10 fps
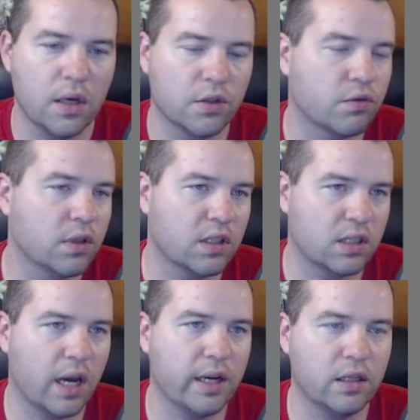It's really
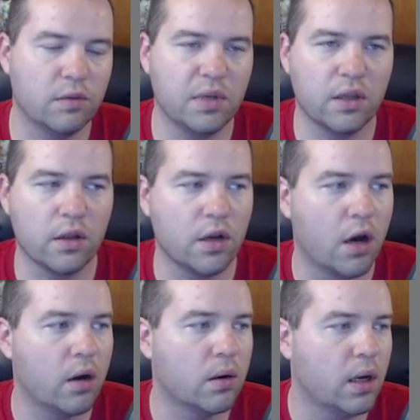exciting to be in the know